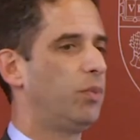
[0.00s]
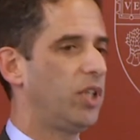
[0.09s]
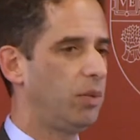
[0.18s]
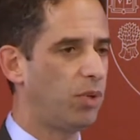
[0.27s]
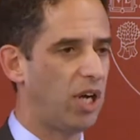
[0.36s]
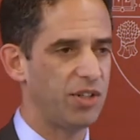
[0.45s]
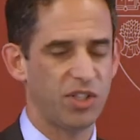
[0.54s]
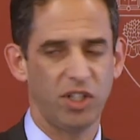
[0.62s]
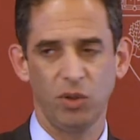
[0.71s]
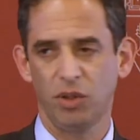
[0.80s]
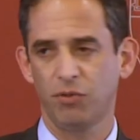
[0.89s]
criminally
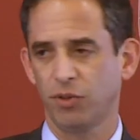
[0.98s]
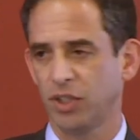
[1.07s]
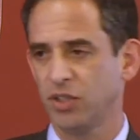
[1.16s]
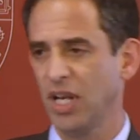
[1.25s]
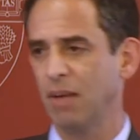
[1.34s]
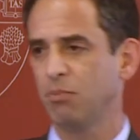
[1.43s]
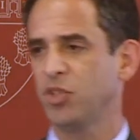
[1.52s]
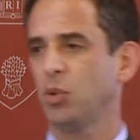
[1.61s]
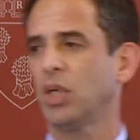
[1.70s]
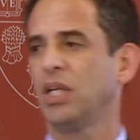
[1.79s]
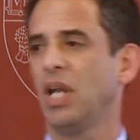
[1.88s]
prosecuted for attempt.
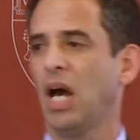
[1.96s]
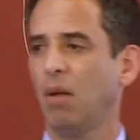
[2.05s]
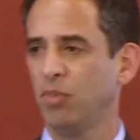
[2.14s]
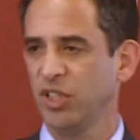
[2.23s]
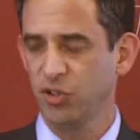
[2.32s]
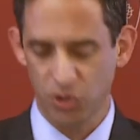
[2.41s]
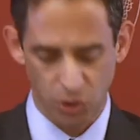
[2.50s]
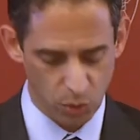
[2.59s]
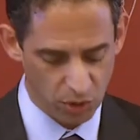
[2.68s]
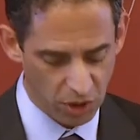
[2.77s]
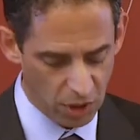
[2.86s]
You cannot be
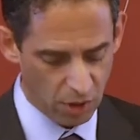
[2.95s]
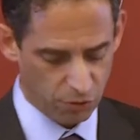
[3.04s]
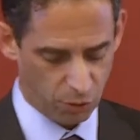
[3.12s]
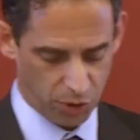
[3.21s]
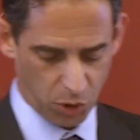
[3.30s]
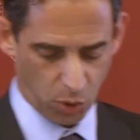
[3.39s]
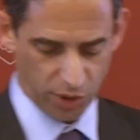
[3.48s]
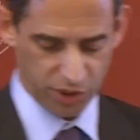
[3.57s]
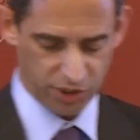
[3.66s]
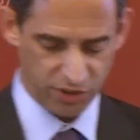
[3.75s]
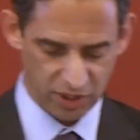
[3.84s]
sued for
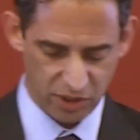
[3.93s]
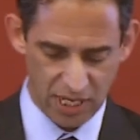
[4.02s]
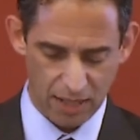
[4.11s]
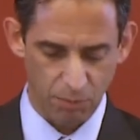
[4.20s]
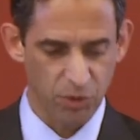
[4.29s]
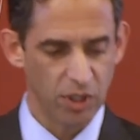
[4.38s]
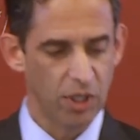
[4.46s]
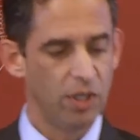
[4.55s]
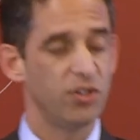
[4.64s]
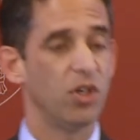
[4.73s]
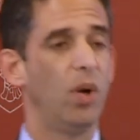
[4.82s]
tortious attempt.
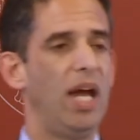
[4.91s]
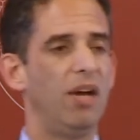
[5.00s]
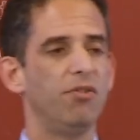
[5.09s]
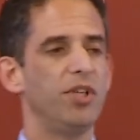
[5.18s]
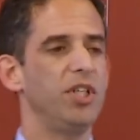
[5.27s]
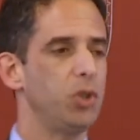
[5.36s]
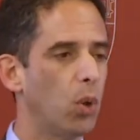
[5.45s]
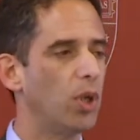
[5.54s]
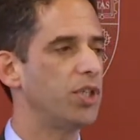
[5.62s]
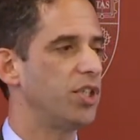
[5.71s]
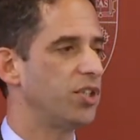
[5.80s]
So every
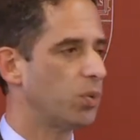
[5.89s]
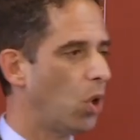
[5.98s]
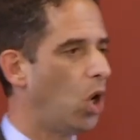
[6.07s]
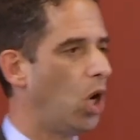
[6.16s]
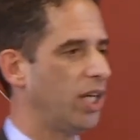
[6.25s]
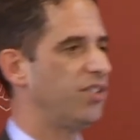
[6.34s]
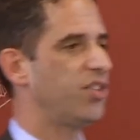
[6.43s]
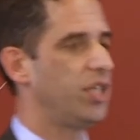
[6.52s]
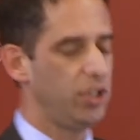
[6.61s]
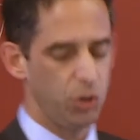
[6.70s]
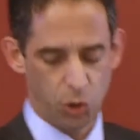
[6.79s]
tortious wrong is
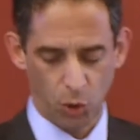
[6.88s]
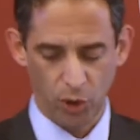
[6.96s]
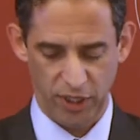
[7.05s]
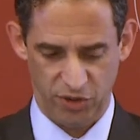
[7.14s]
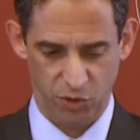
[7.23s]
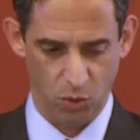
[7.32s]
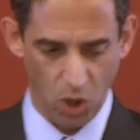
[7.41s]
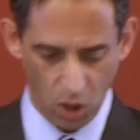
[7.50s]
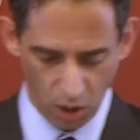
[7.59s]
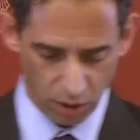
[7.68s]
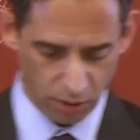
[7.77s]
an injurious
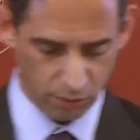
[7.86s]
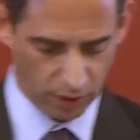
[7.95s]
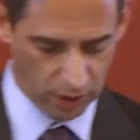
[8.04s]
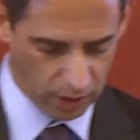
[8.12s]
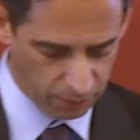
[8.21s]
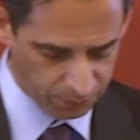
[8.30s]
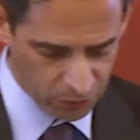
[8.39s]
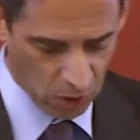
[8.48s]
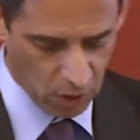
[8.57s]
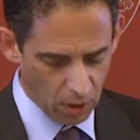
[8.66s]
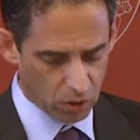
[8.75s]
wrong. Okay?
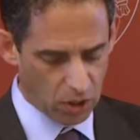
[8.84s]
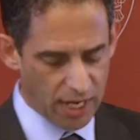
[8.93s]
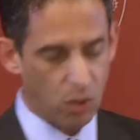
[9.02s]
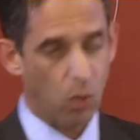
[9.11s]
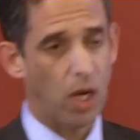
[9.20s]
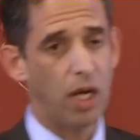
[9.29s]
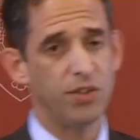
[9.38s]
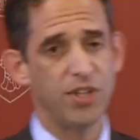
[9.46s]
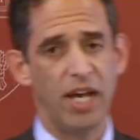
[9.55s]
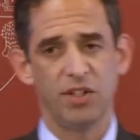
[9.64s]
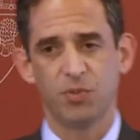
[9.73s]

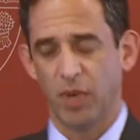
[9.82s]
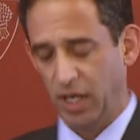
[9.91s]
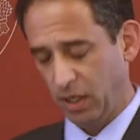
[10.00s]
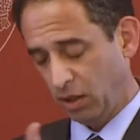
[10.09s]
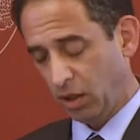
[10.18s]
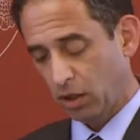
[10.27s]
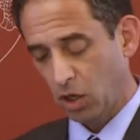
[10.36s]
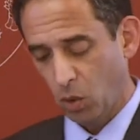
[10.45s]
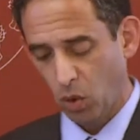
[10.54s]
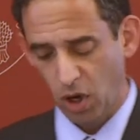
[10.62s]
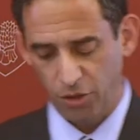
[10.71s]
Likewise, as my
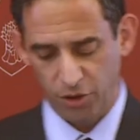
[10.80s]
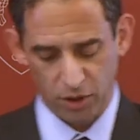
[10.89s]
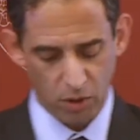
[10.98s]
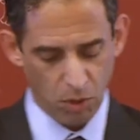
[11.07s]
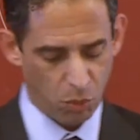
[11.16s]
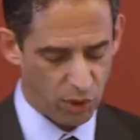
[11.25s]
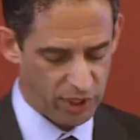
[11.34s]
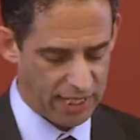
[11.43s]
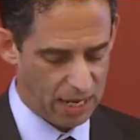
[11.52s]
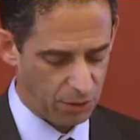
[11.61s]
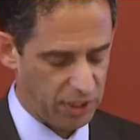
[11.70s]
co-author
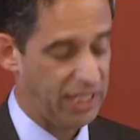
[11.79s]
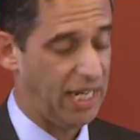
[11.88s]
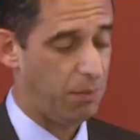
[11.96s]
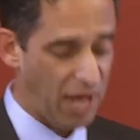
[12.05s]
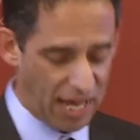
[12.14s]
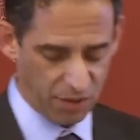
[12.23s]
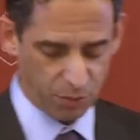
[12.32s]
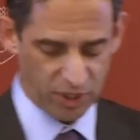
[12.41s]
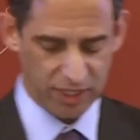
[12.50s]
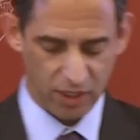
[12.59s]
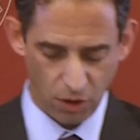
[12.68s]
pointed out in a
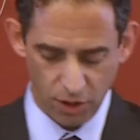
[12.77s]
path-breaking